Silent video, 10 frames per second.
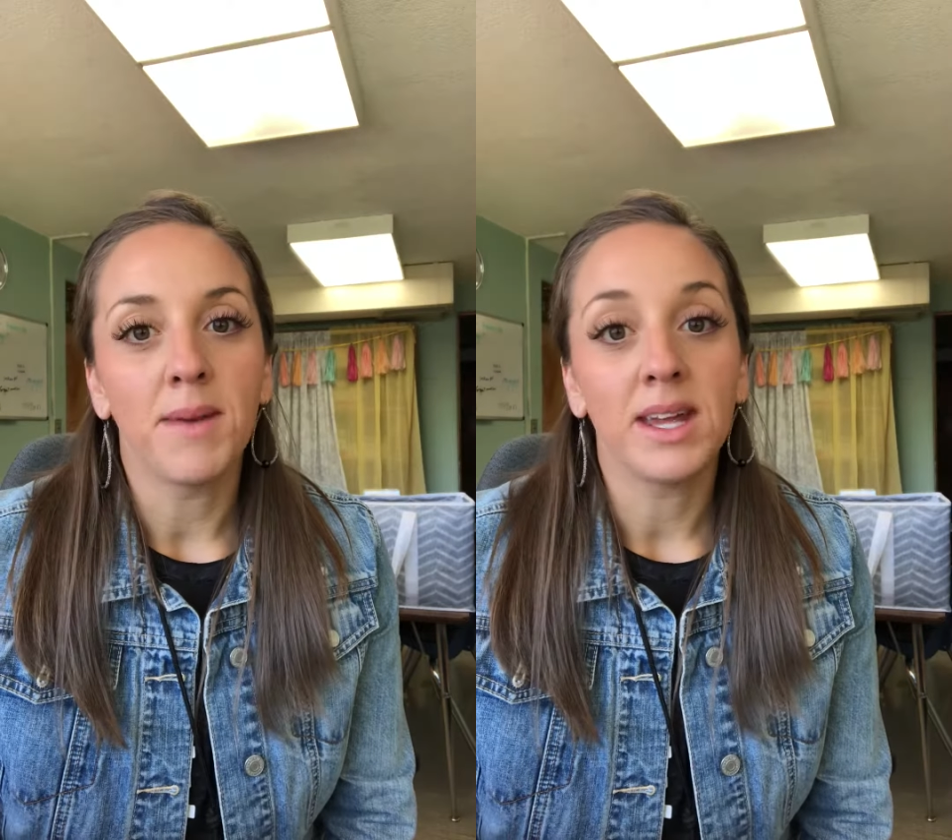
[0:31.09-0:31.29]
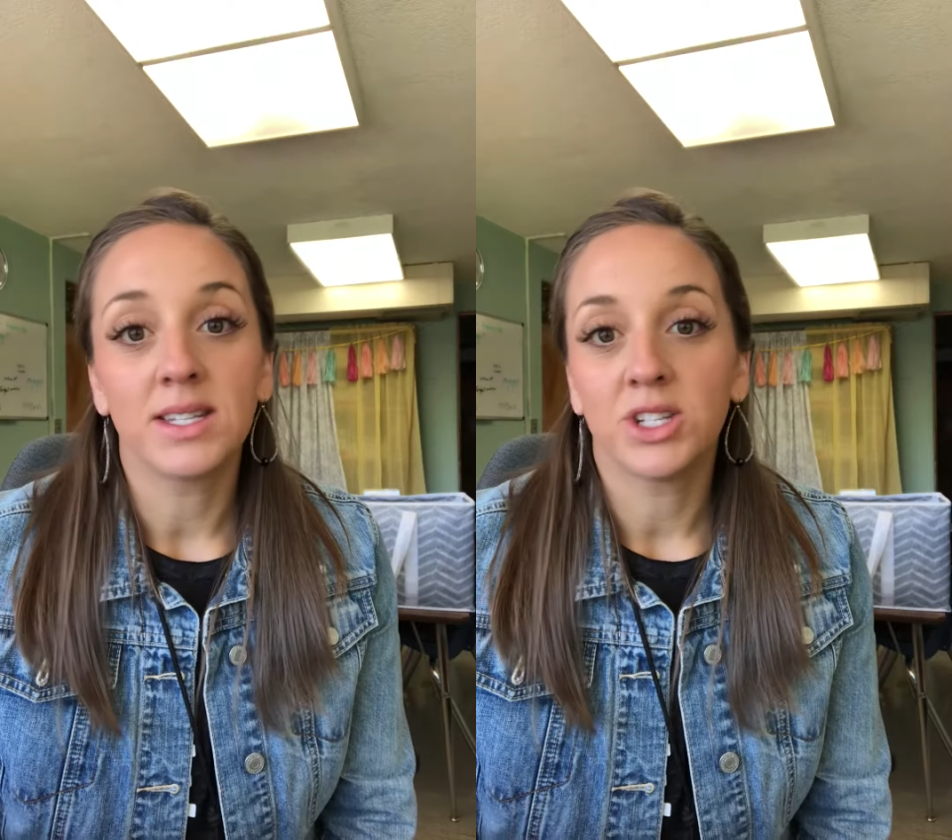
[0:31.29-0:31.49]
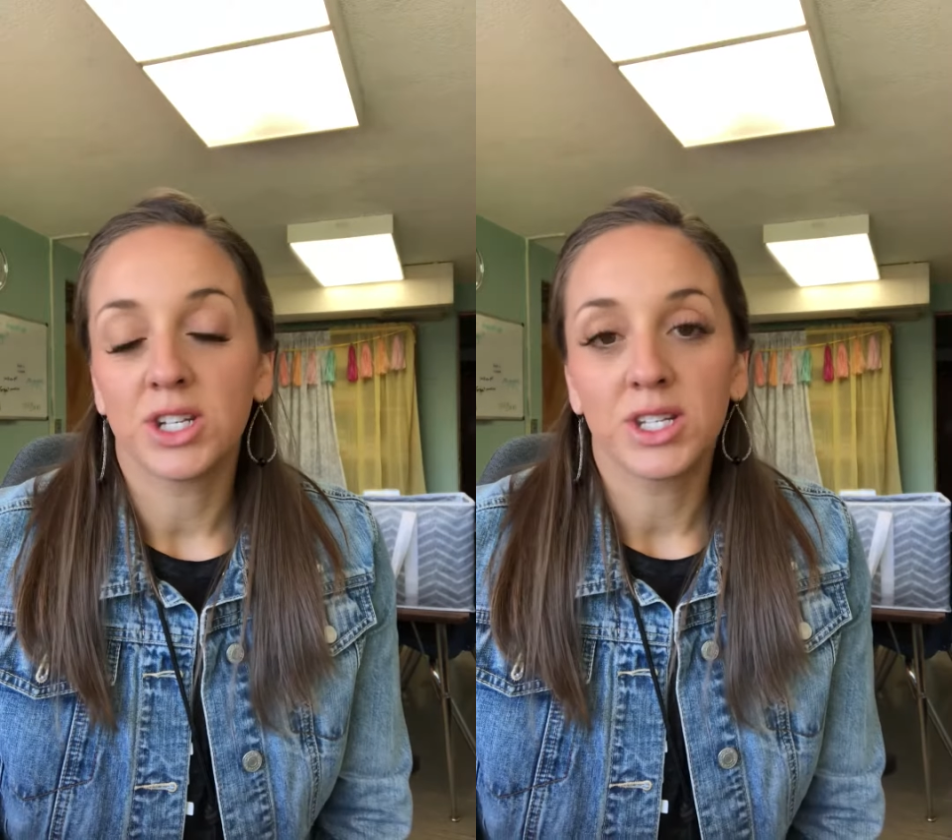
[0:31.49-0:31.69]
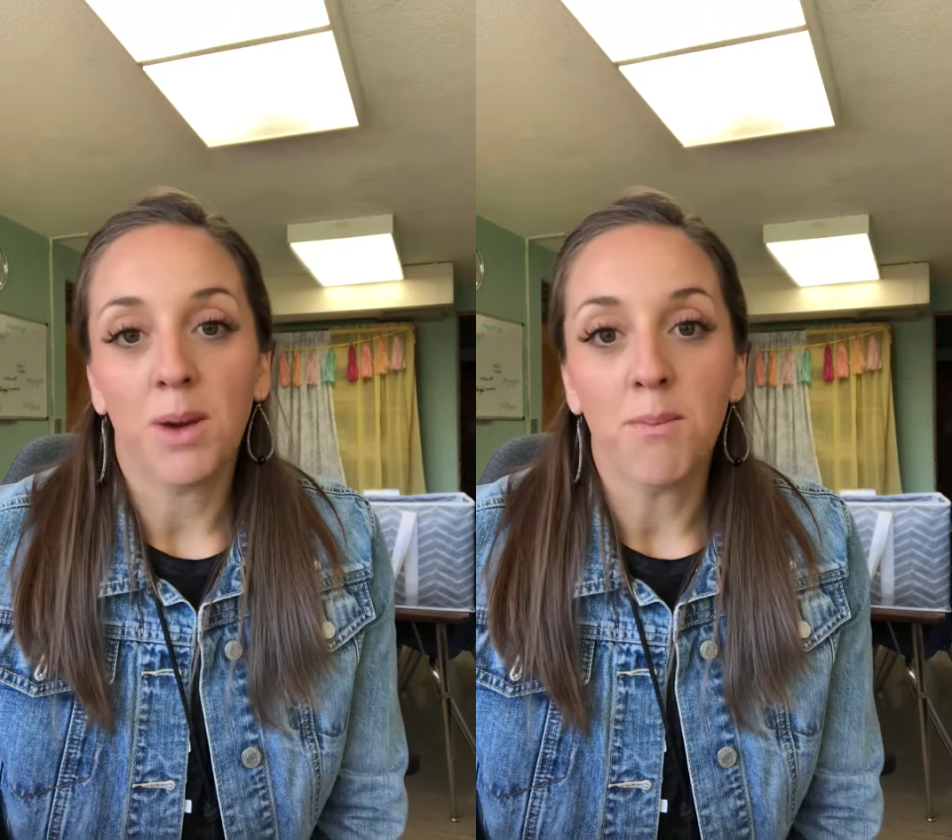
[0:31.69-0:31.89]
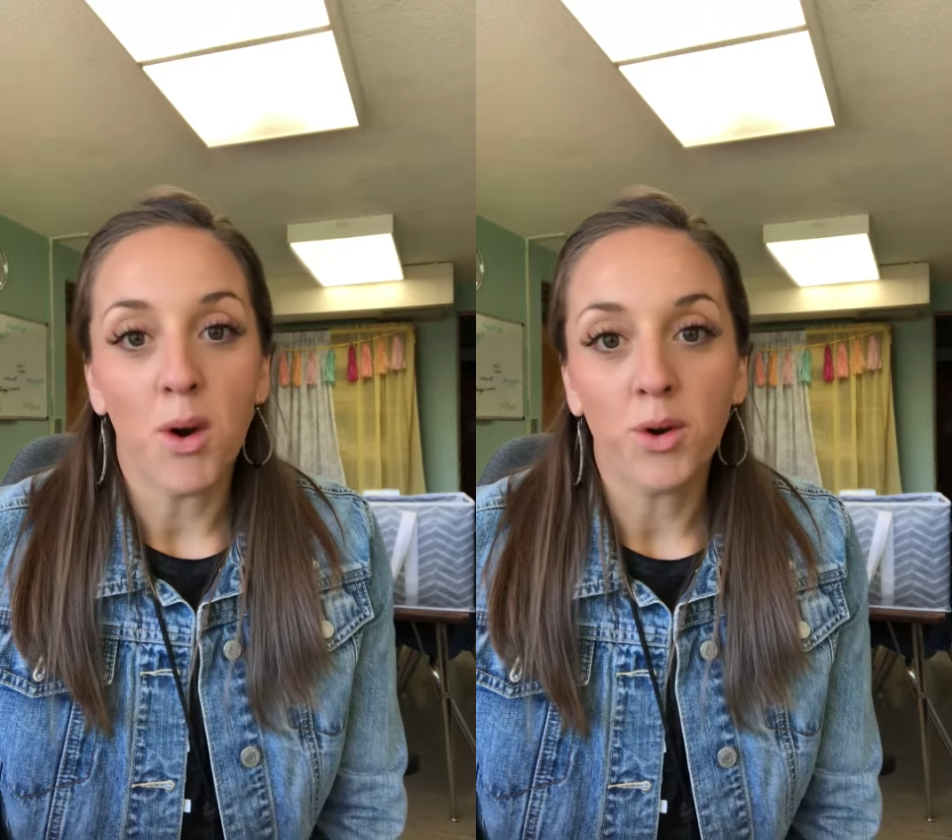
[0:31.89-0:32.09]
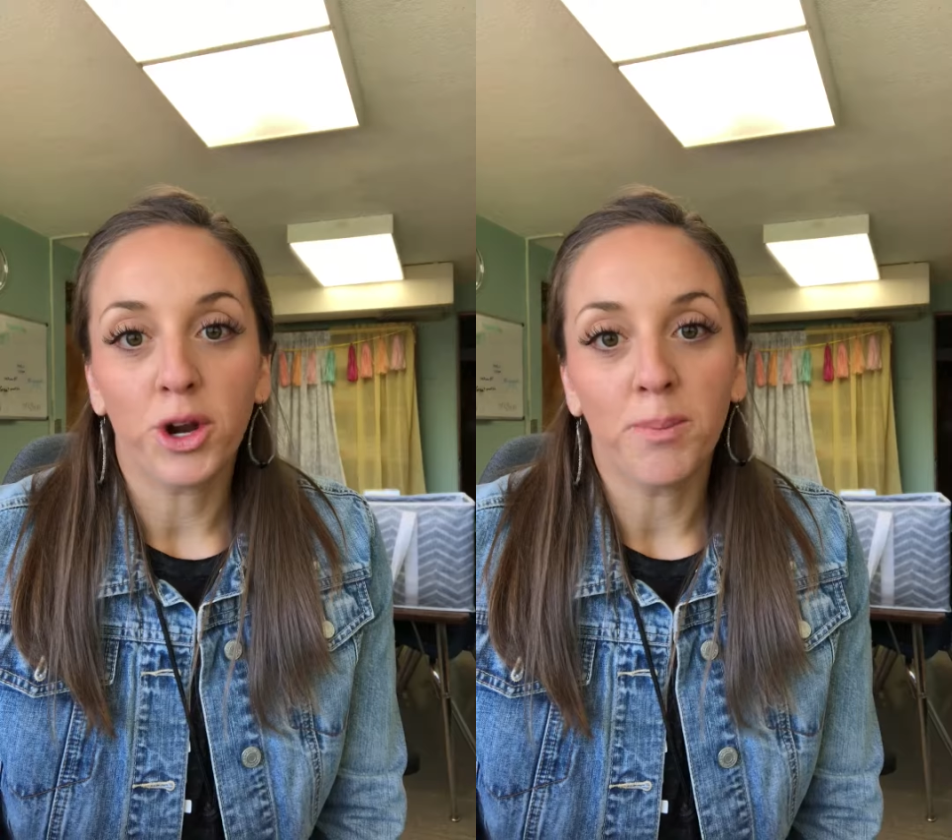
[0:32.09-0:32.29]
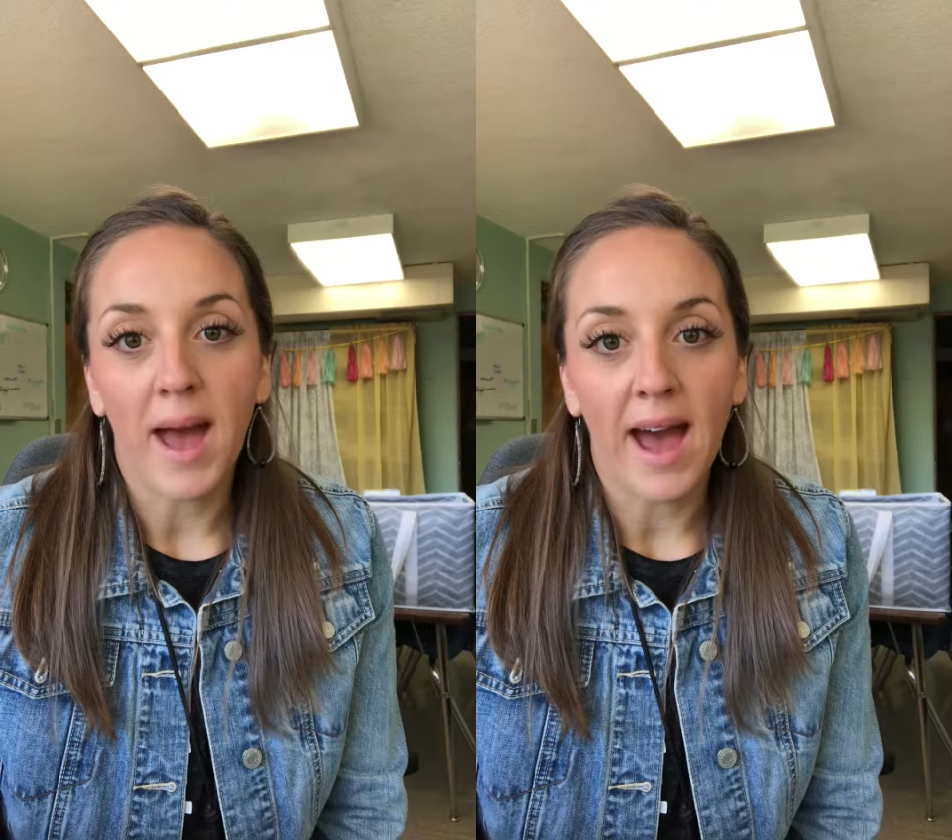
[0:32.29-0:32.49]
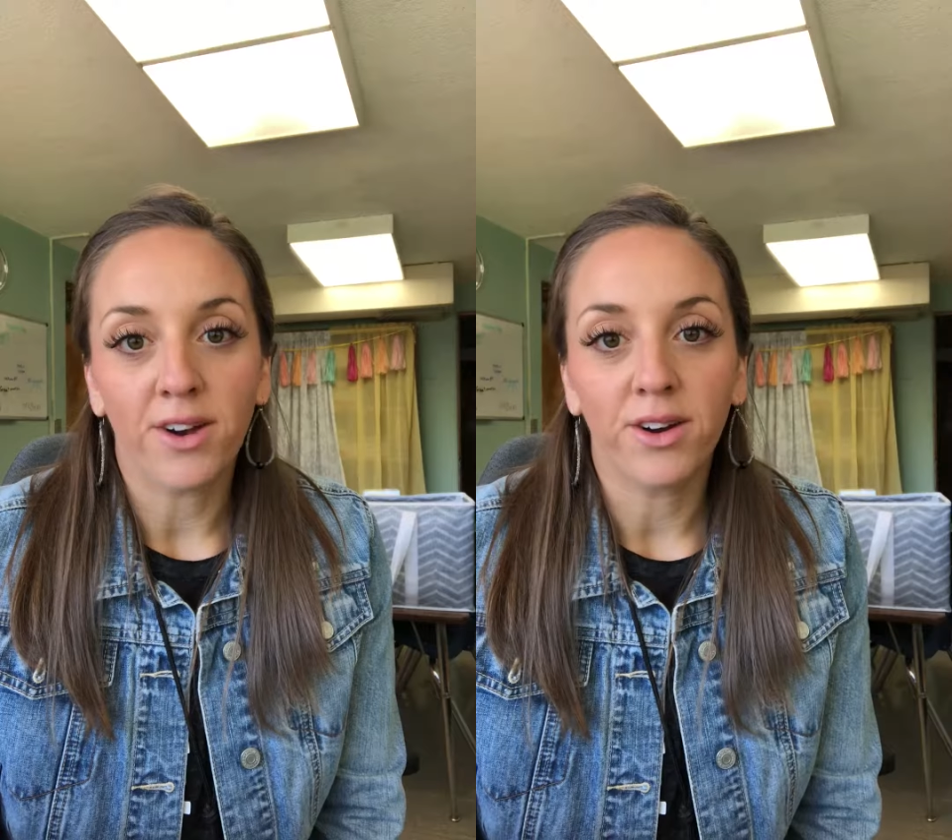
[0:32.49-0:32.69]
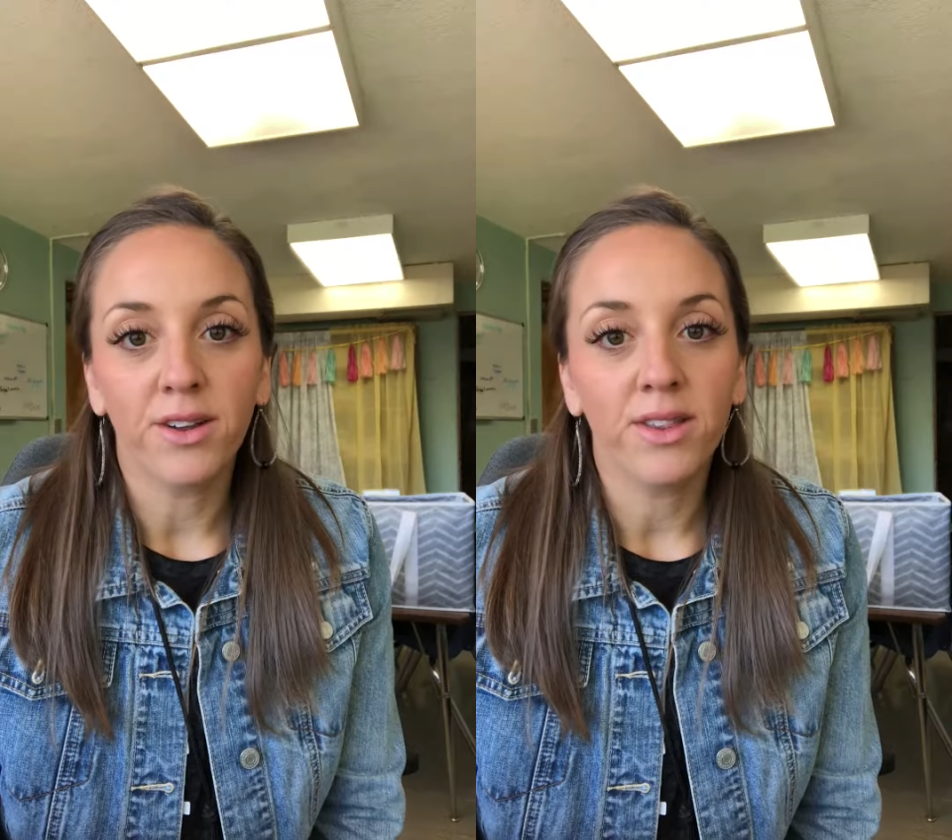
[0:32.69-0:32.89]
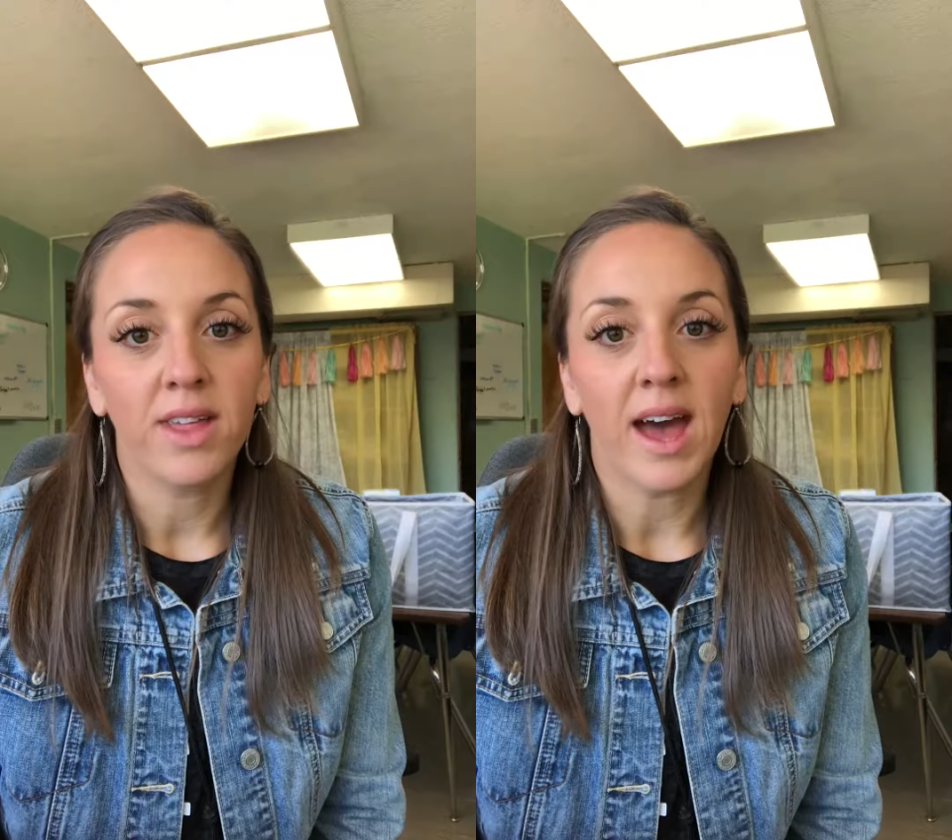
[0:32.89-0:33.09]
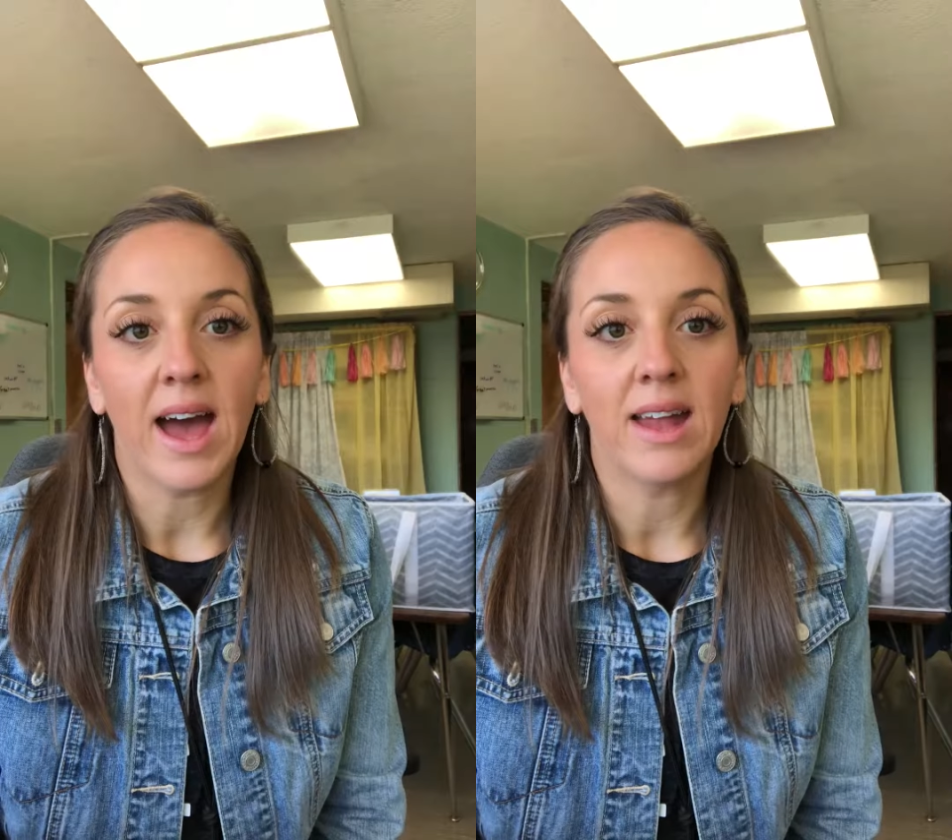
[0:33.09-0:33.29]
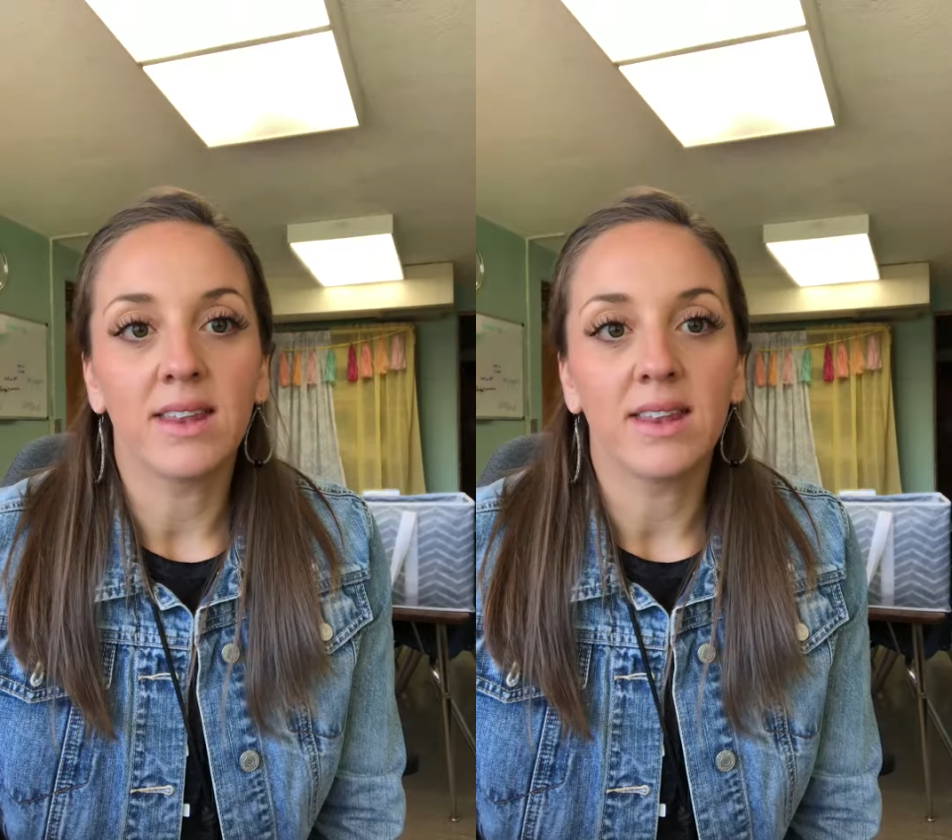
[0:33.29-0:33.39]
it's just a motor pattern that